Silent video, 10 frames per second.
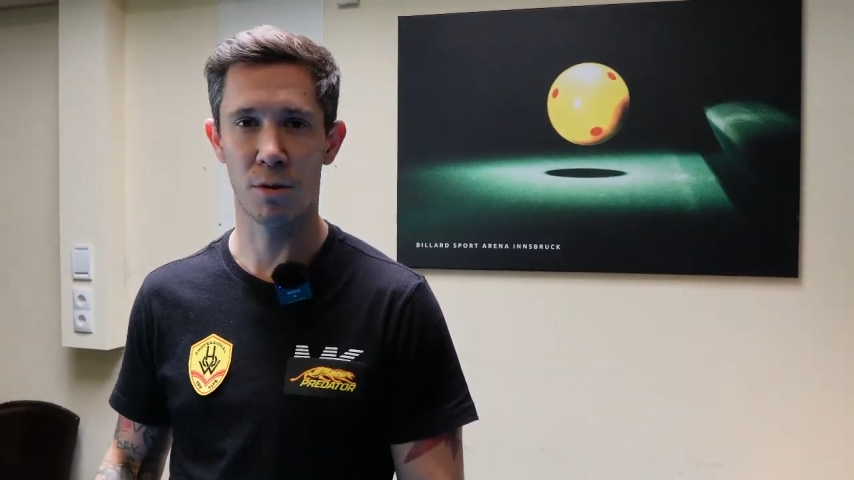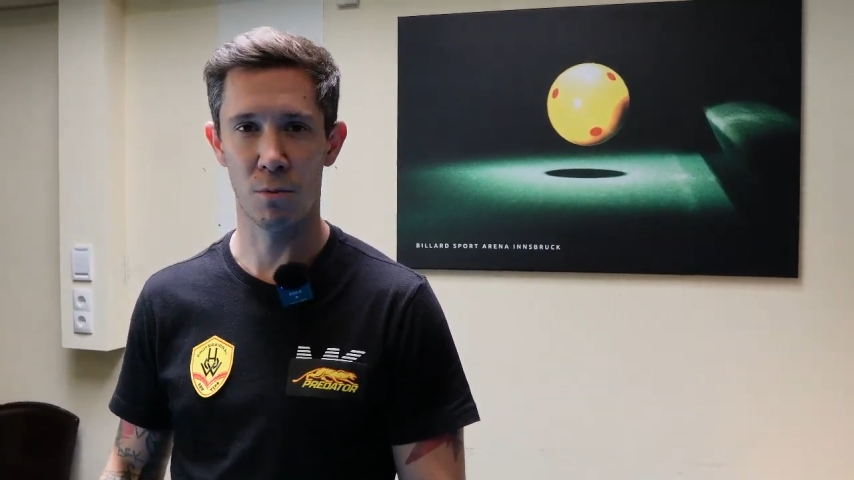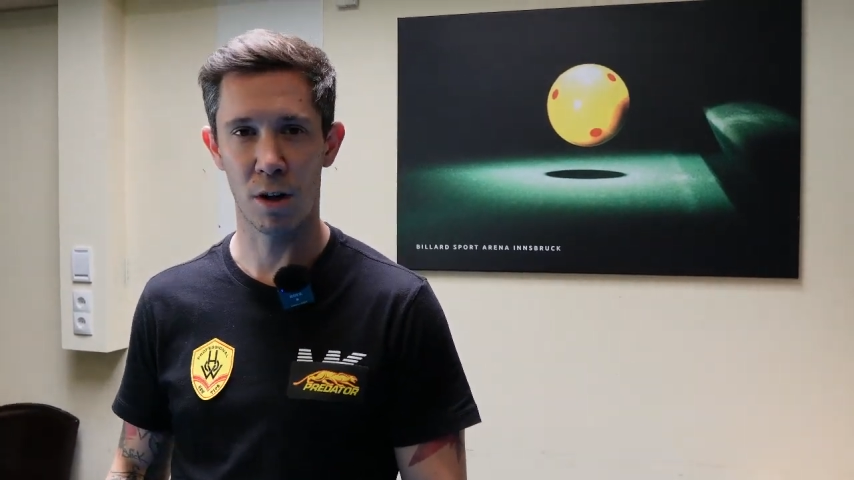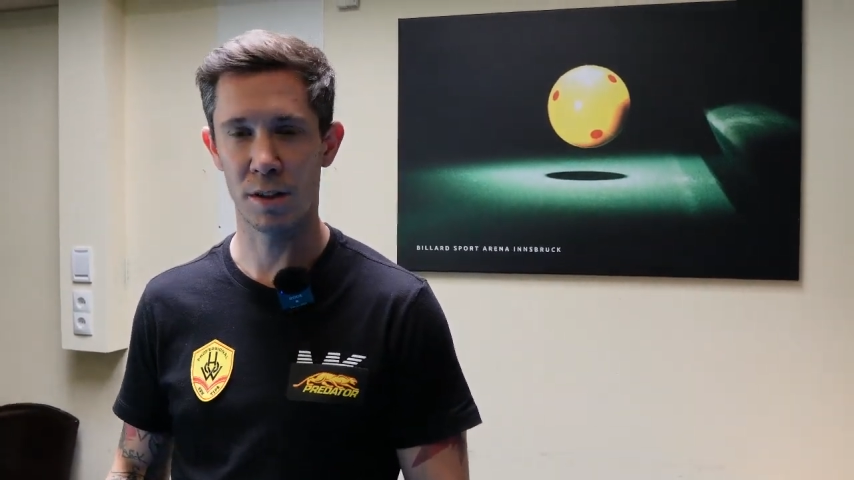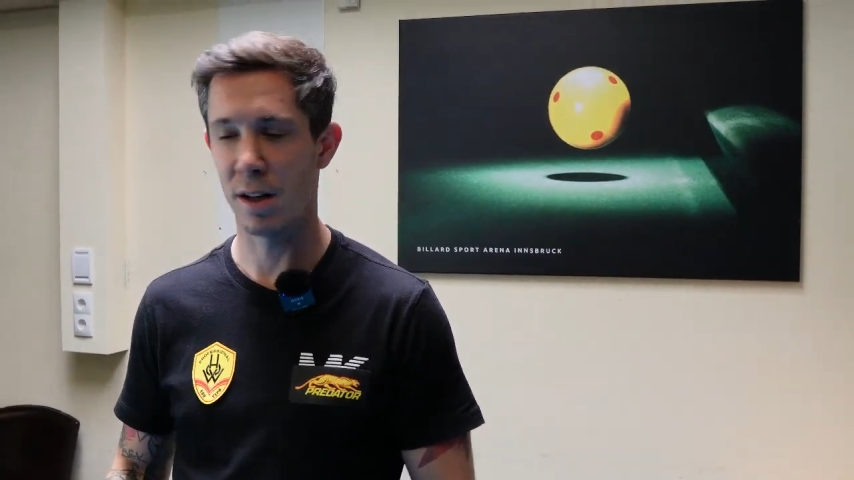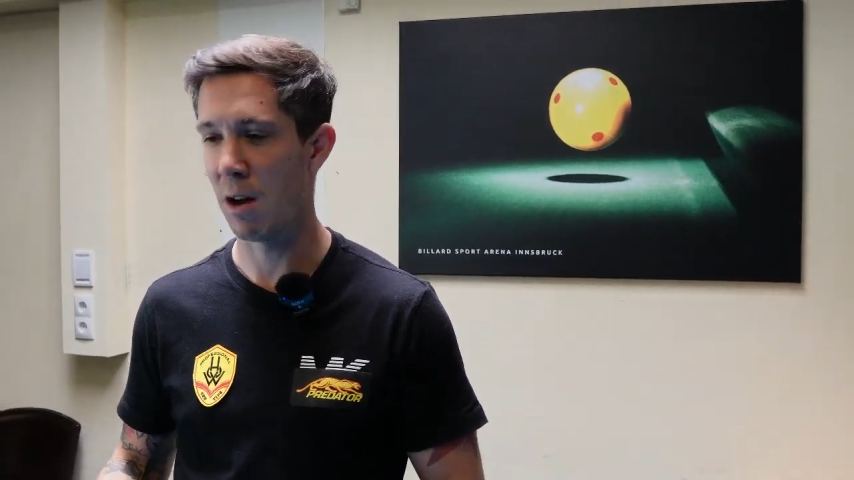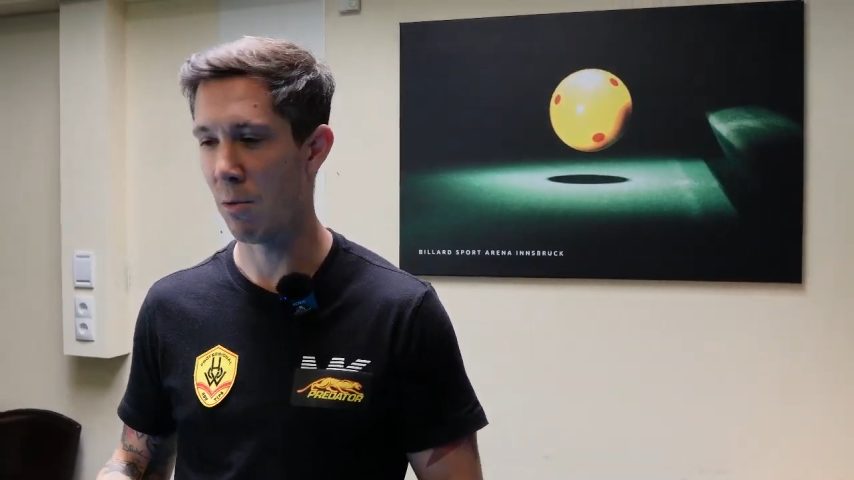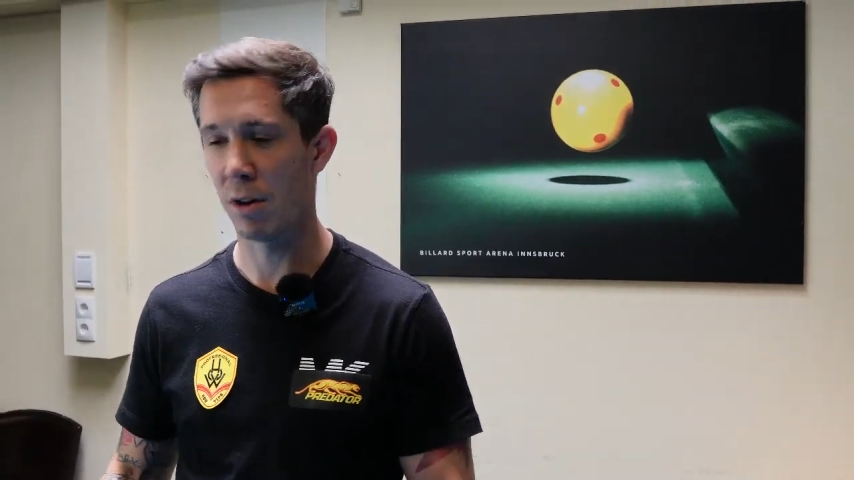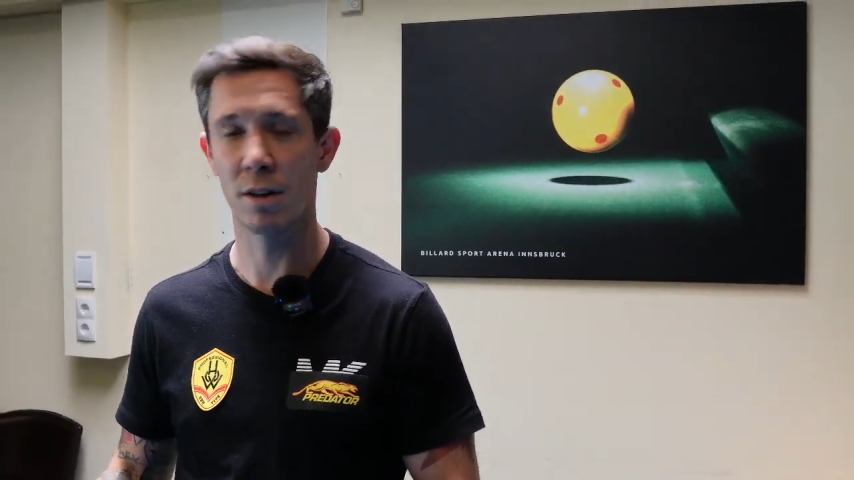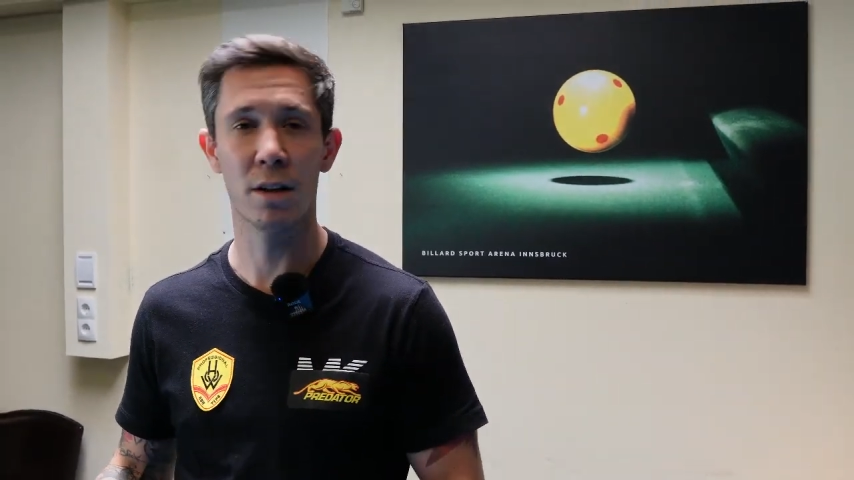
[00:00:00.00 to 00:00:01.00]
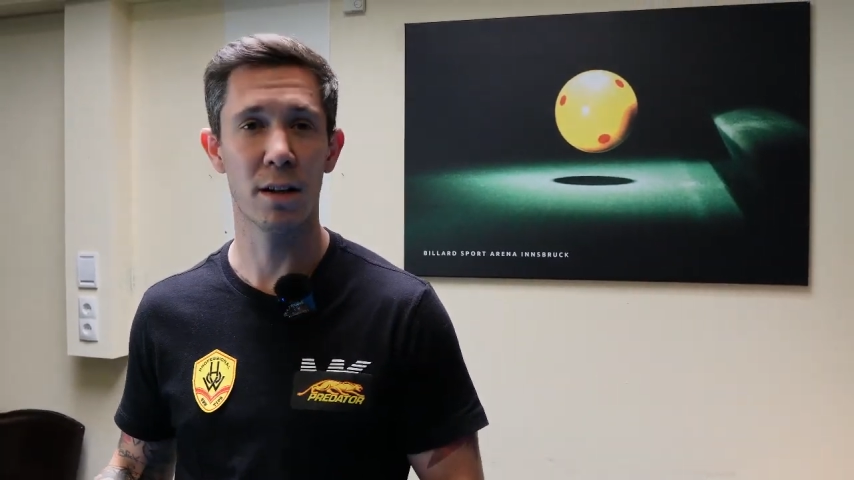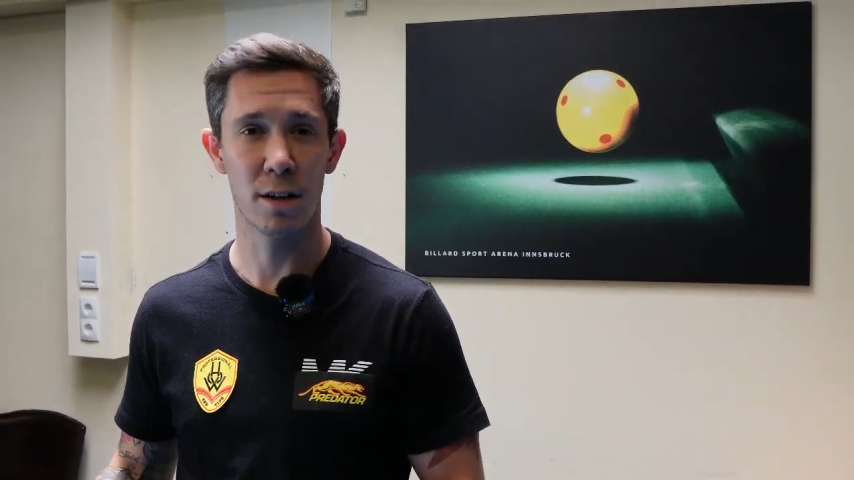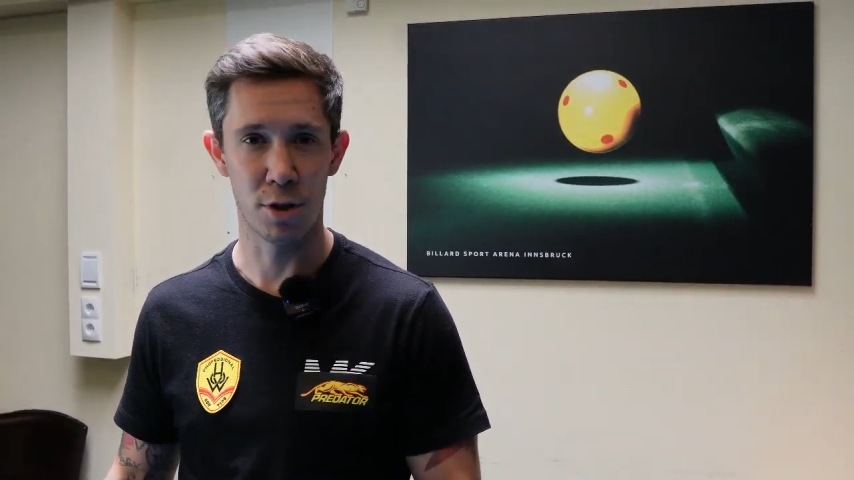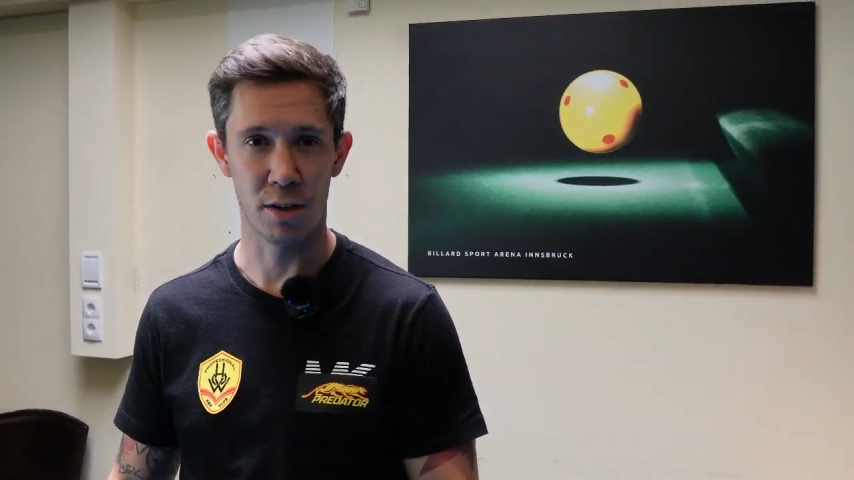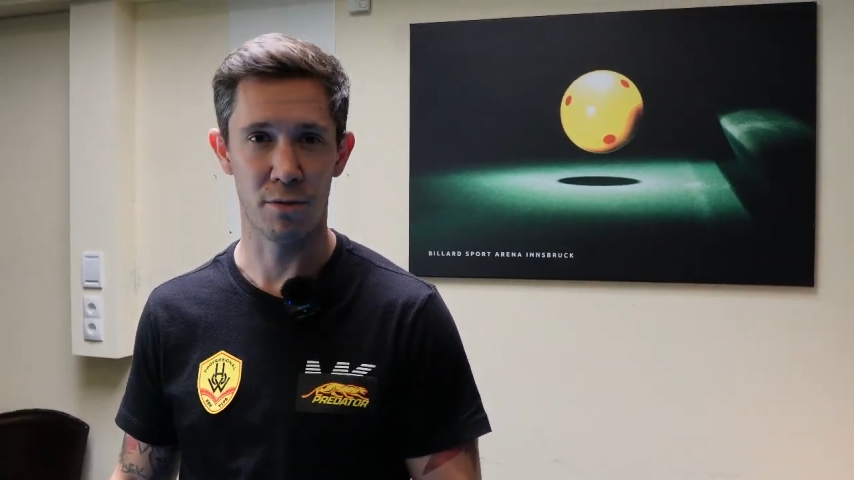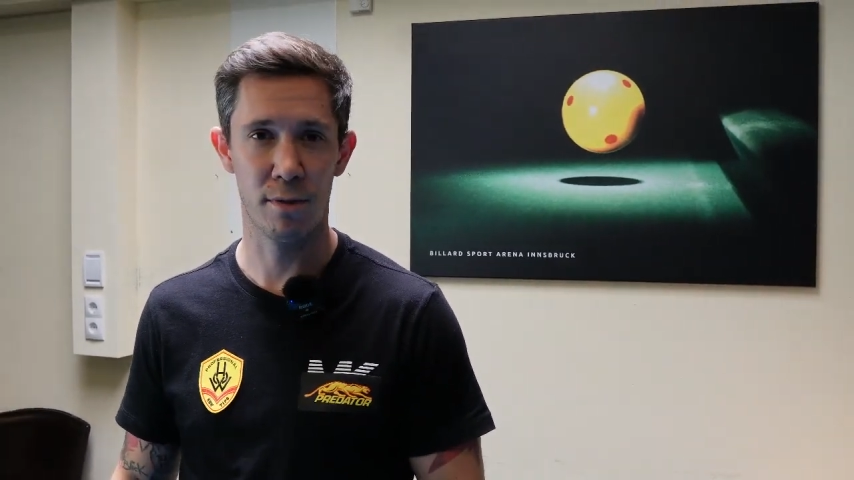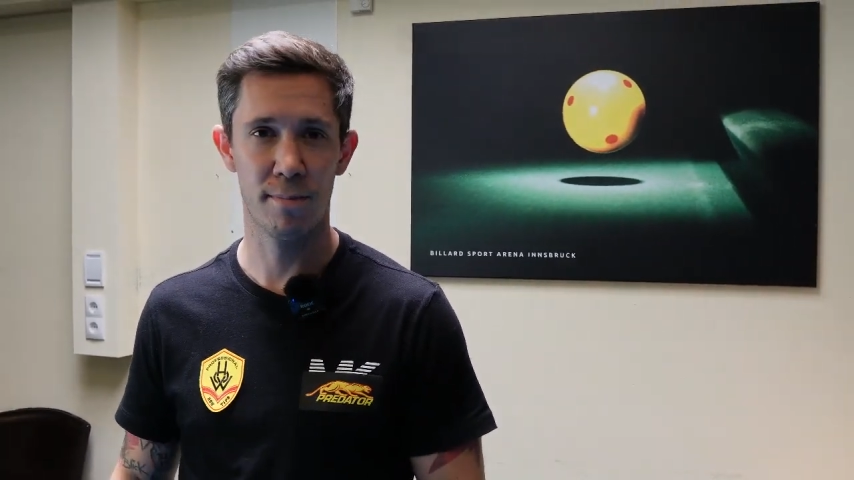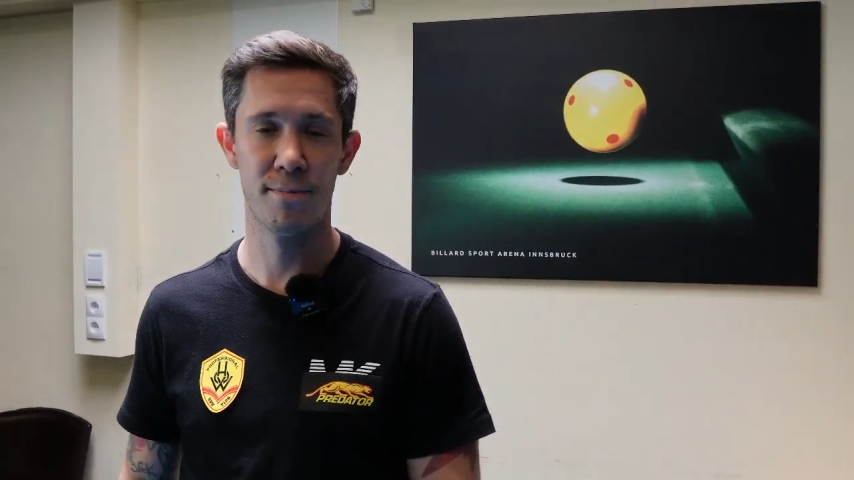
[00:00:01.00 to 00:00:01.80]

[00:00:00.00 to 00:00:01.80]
on what I want to achieve.